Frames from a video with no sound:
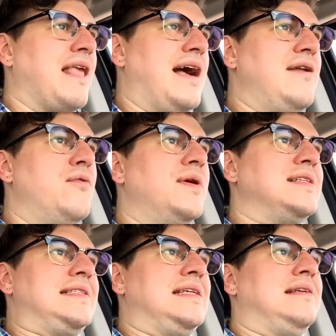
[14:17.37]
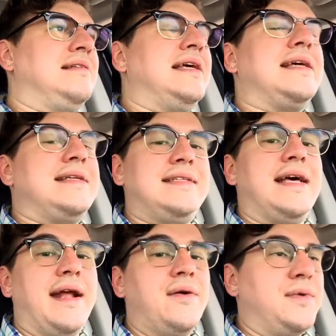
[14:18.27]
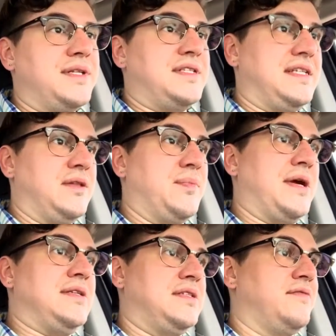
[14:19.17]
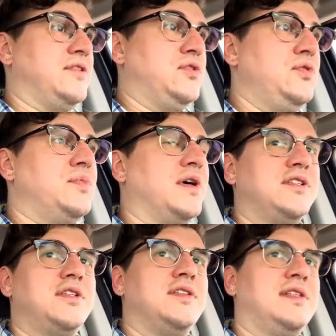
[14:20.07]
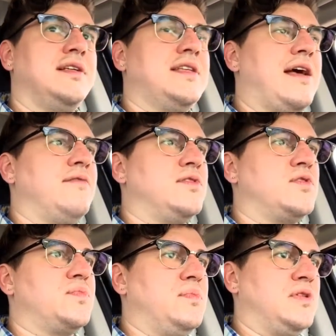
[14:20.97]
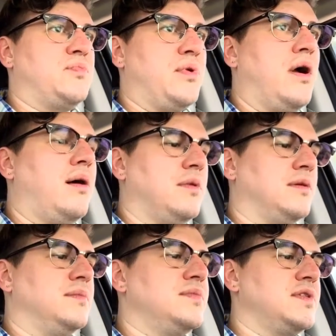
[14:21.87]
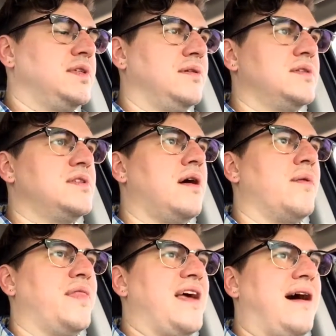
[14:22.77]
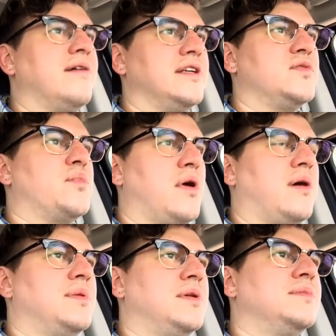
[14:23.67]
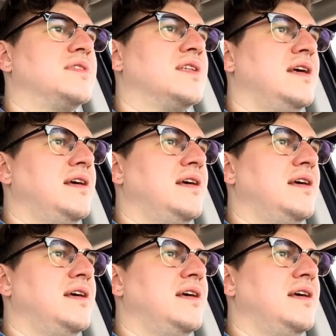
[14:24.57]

I don't want to sing, like I said, I don't want to sing the praises of it too much because it does have its its problems. You know, it's not without its problems